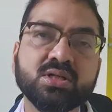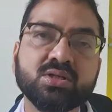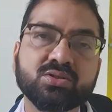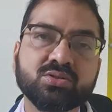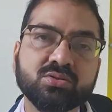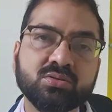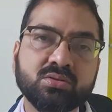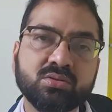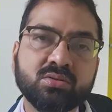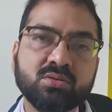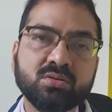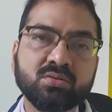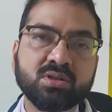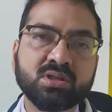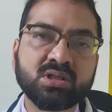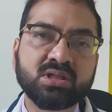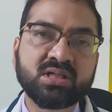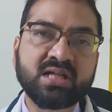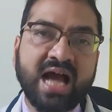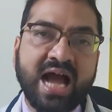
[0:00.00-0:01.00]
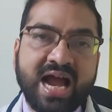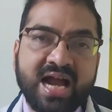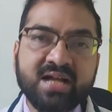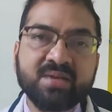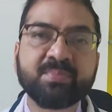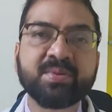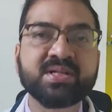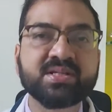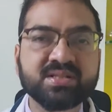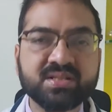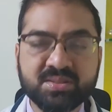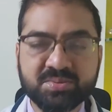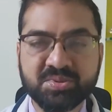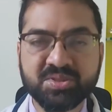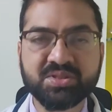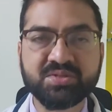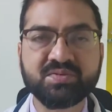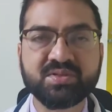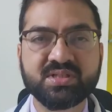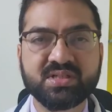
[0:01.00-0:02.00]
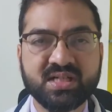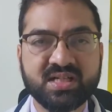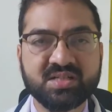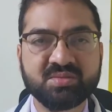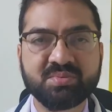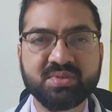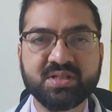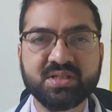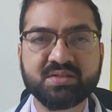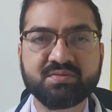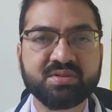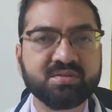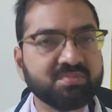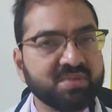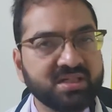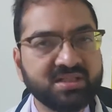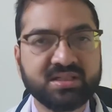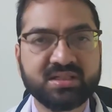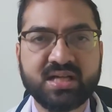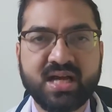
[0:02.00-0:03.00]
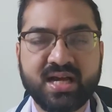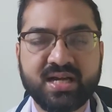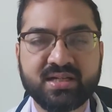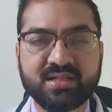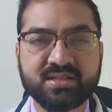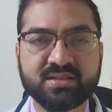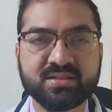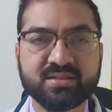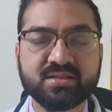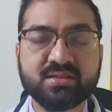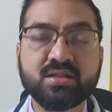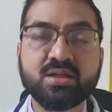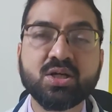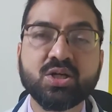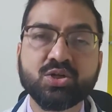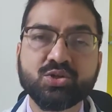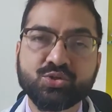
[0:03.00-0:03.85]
So the diet prescription which has been given by the dietitian